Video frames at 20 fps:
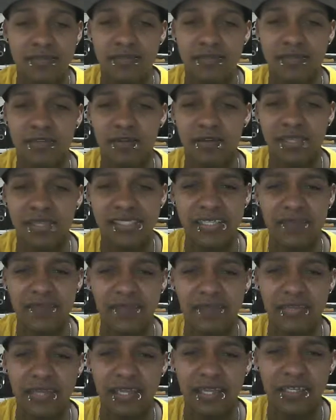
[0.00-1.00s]
I
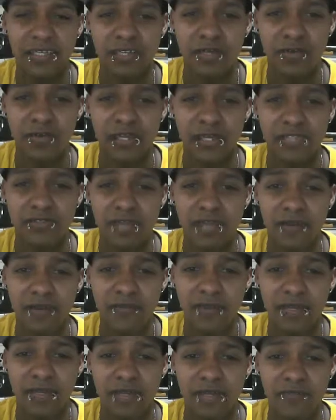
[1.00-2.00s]
definitely like know, like, driving
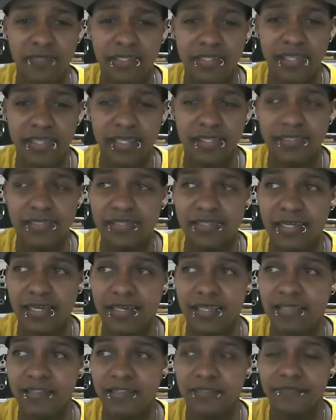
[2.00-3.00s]
around every day is
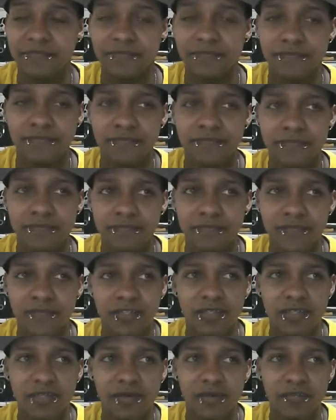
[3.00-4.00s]
like,
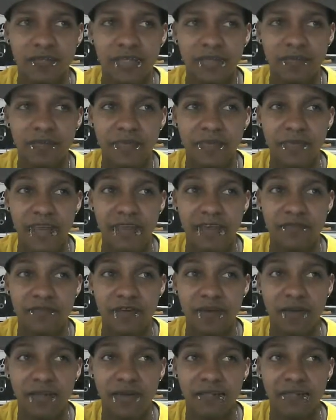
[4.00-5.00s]
being that
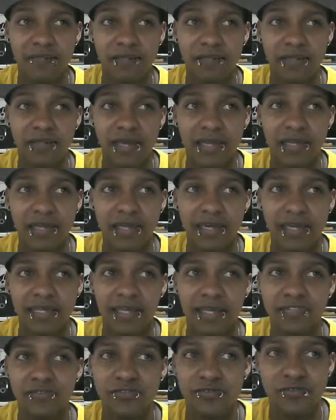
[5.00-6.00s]
far back from the line. Like,
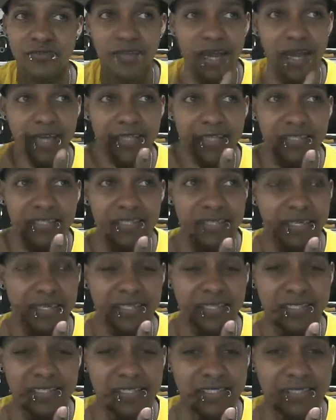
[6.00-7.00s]
I tried it,
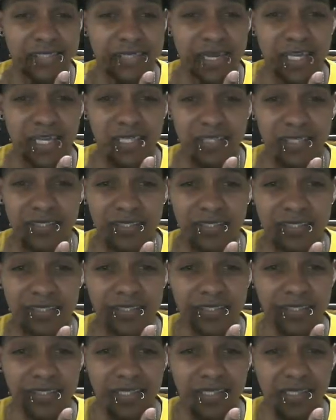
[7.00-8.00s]
and it's just like,
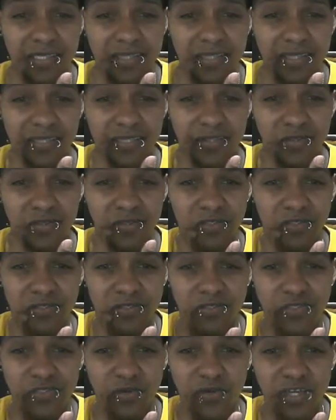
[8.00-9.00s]

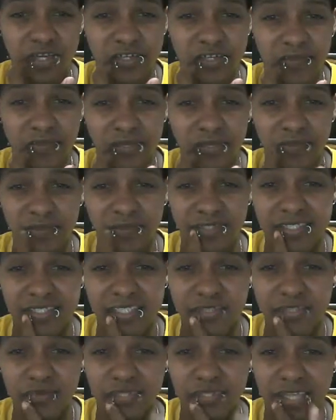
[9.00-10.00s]
there's no way you'll be able to
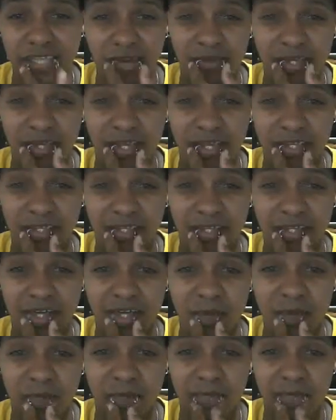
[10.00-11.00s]
see without like
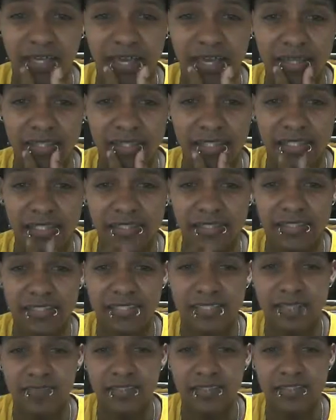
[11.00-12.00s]
coming blindly into
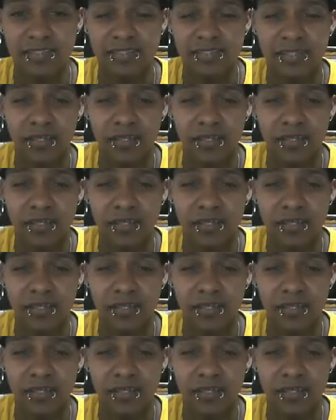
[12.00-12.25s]
something.